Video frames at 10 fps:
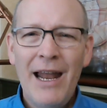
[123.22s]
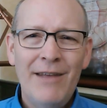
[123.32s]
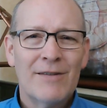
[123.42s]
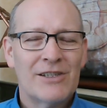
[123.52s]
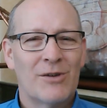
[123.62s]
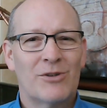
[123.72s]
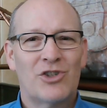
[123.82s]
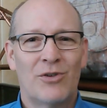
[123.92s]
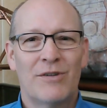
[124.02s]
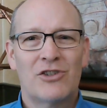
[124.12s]
even so
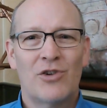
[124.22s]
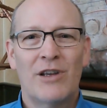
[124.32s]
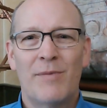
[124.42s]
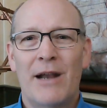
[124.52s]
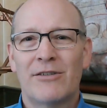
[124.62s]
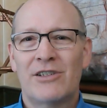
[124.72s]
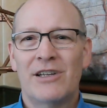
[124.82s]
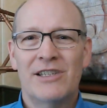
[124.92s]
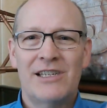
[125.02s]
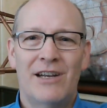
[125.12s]
sure the strength matters
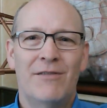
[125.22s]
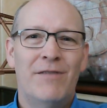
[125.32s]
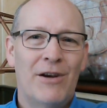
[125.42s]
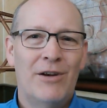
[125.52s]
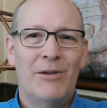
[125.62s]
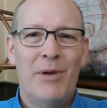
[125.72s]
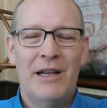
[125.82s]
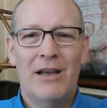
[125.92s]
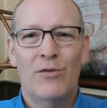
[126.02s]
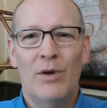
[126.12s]
because it's going to vary
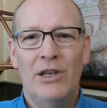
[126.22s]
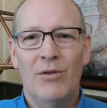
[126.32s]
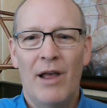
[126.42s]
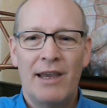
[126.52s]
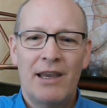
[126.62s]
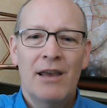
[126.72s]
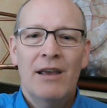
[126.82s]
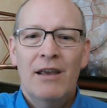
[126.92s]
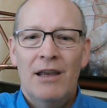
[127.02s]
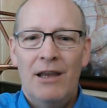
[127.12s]
depending on what you like.
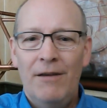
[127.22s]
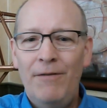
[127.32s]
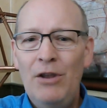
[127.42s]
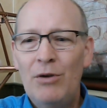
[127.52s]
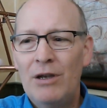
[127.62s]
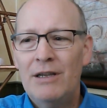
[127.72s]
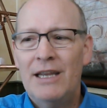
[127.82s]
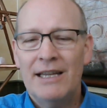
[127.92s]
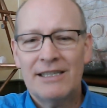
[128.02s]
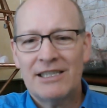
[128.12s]
If you can
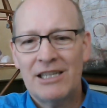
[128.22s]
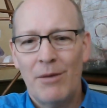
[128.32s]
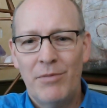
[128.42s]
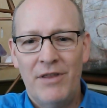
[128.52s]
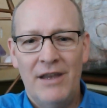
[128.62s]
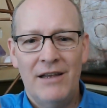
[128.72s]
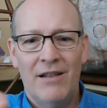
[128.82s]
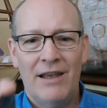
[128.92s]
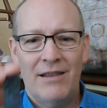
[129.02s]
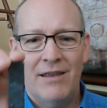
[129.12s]
get something
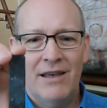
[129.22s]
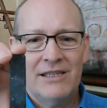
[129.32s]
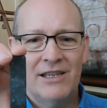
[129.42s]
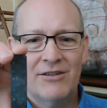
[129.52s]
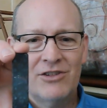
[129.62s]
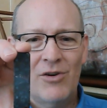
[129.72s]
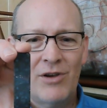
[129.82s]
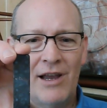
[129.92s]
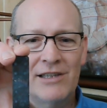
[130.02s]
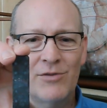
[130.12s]
like this, and there's all
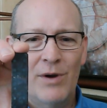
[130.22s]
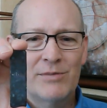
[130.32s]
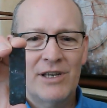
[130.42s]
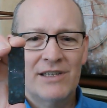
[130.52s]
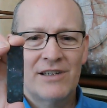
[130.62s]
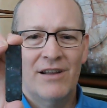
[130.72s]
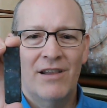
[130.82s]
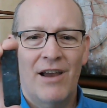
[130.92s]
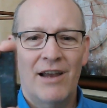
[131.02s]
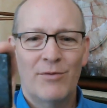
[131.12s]
kinds of websites
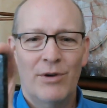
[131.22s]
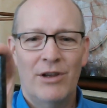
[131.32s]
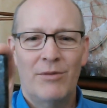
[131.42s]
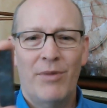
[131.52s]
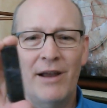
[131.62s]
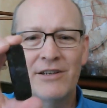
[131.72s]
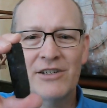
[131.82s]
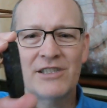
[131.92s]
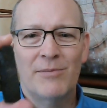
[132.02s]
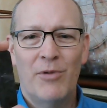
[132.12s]
online where you can buy
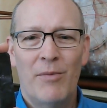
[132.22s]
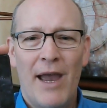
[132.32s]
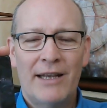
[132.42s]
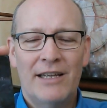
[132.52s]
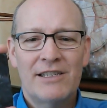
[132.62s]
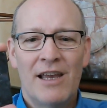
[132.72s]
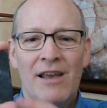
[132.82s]
just simple magnets,